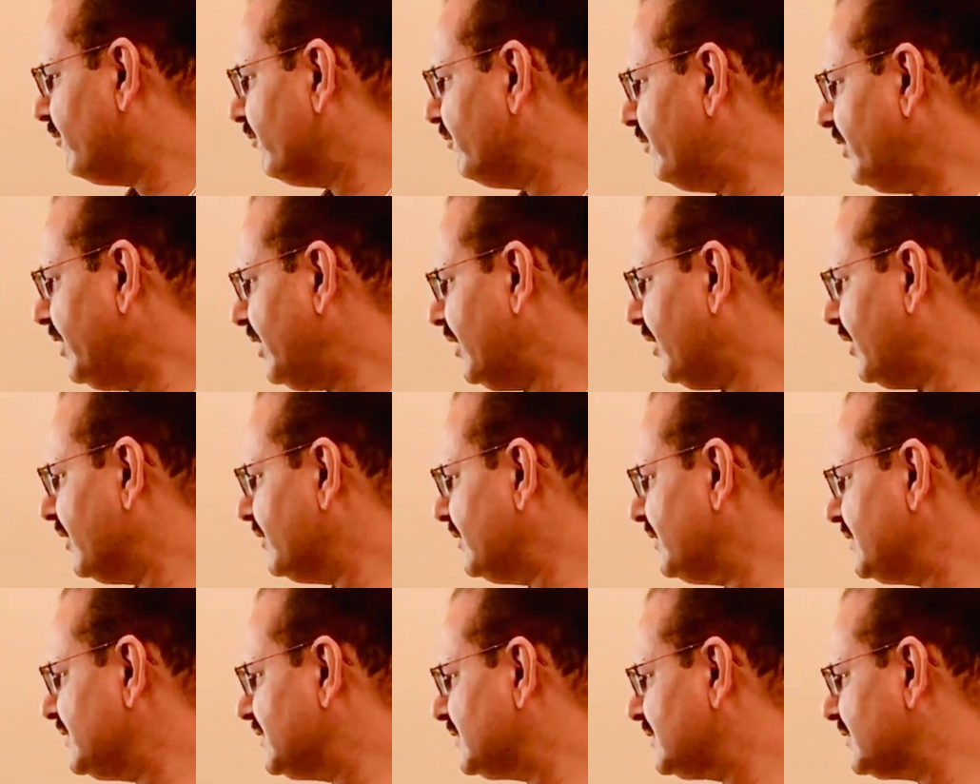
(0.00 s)
where are
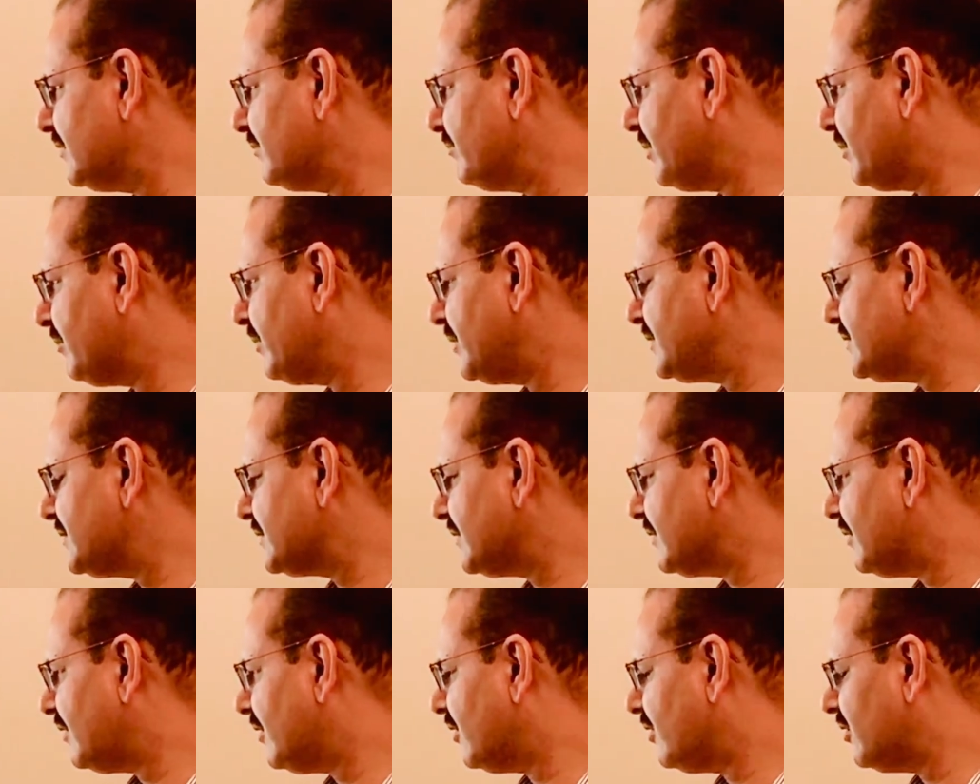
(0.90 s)
these bubbles
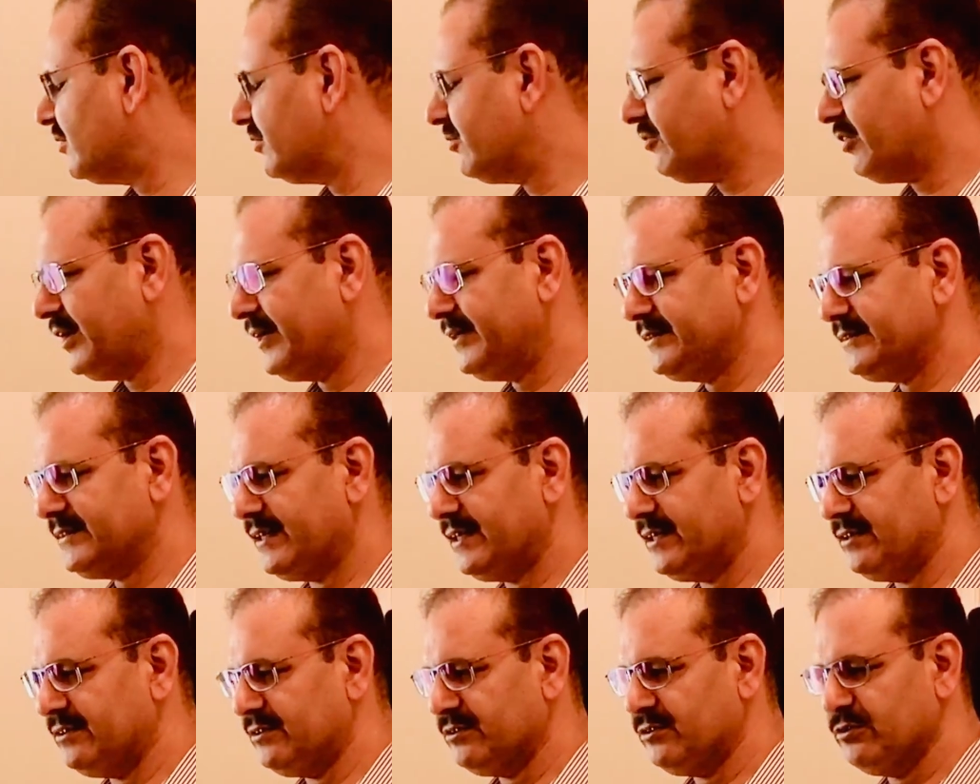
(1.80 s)
on right side?
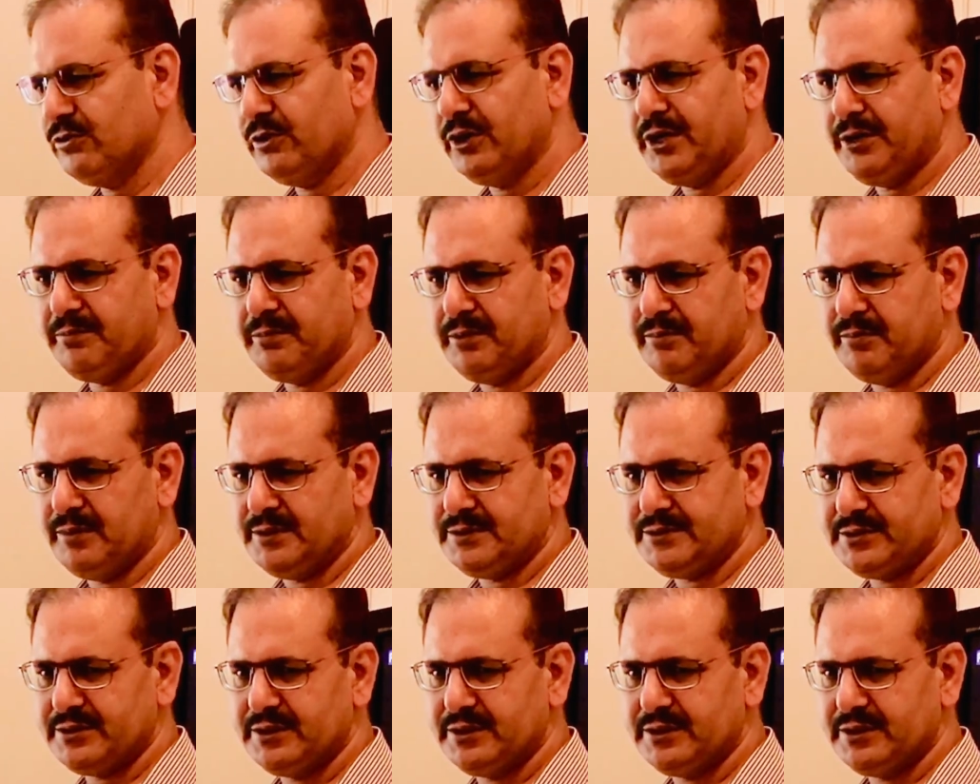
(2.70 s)
No air bubbles.